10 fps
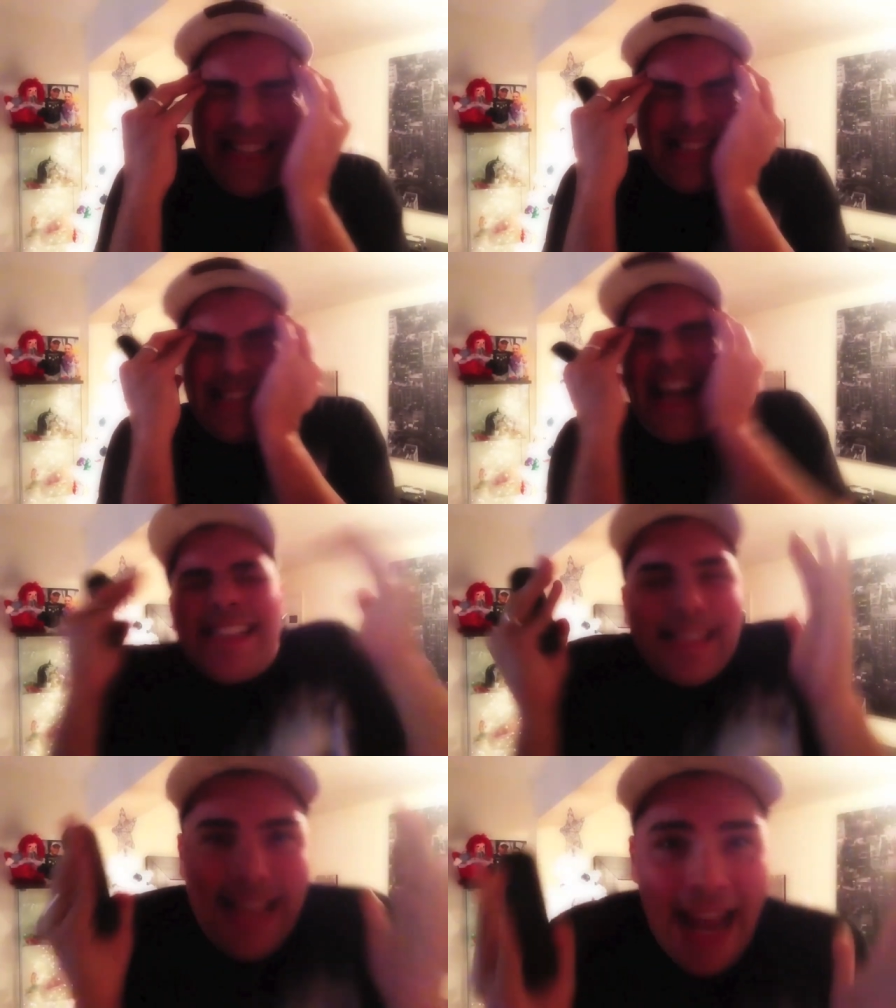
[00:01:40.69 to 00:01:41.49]

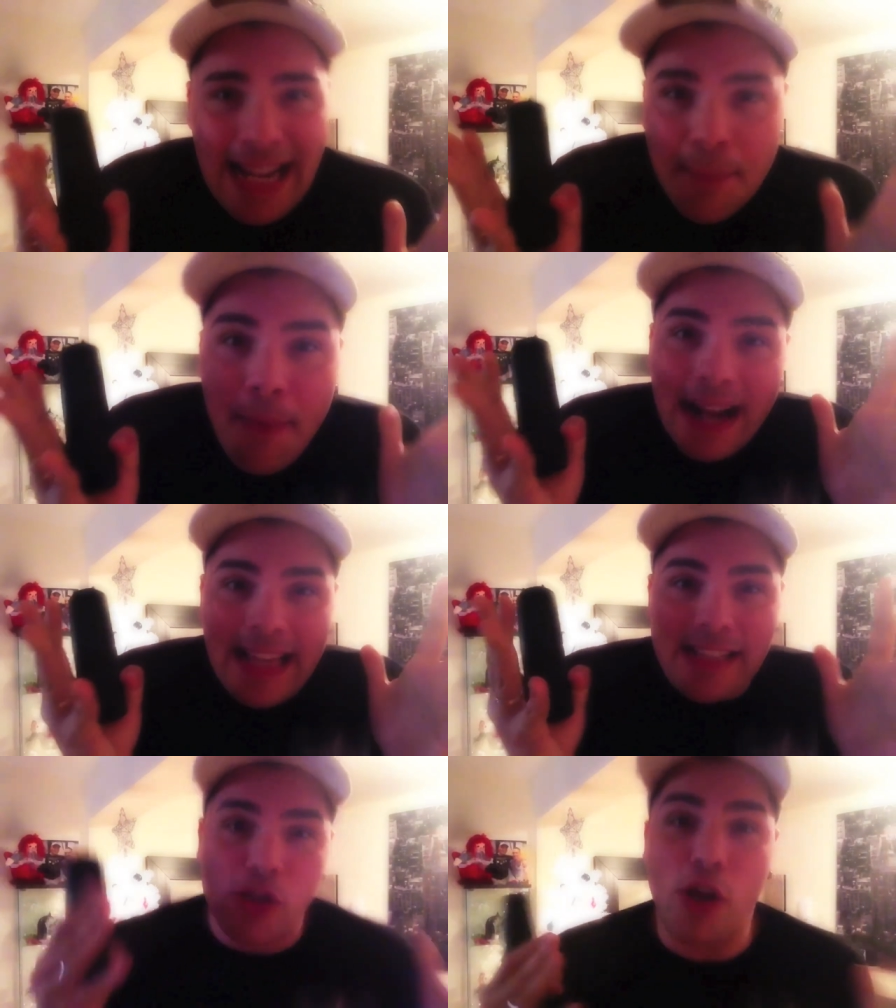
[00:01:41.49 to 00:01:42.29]
sense to
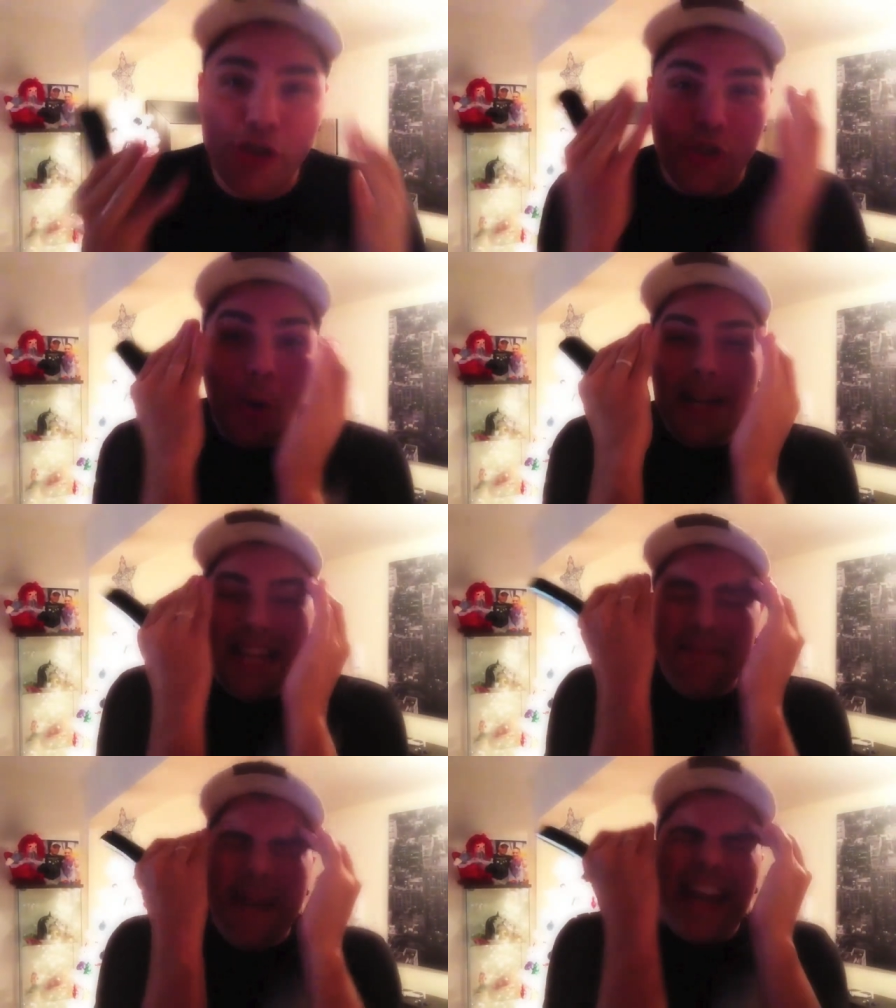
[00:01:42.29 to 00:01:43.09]
anybody. As long as nobody
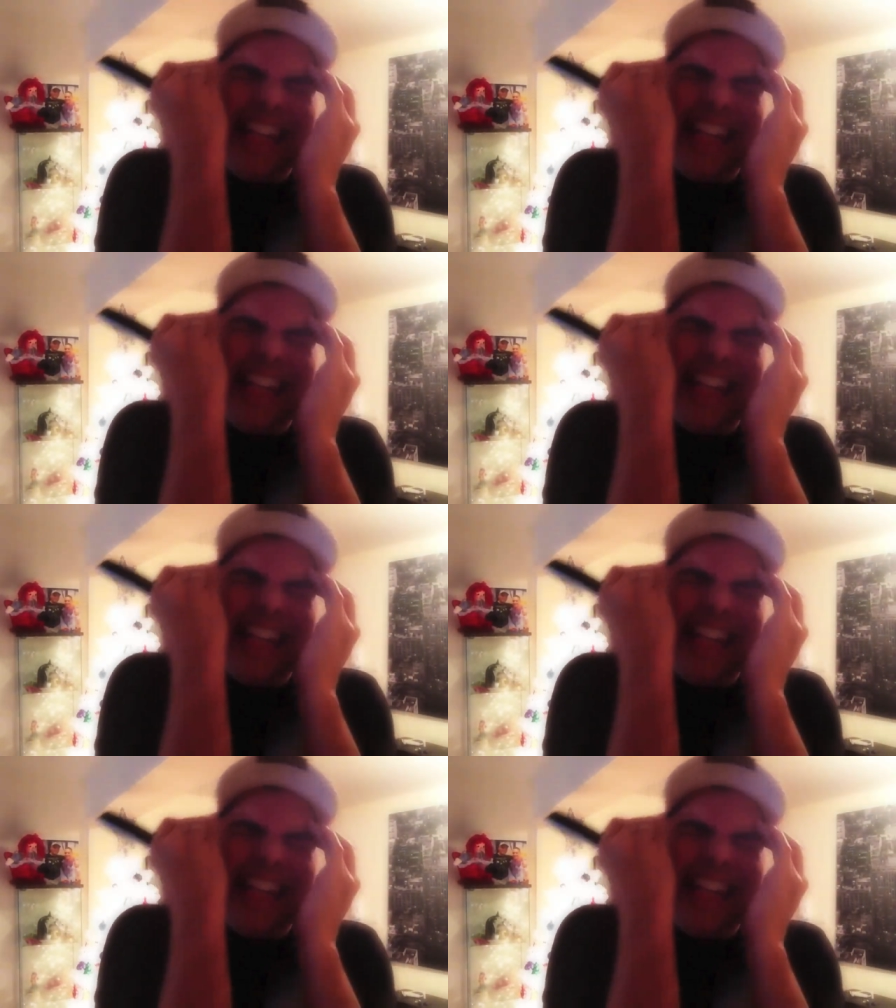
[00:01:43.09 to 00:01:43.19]
can make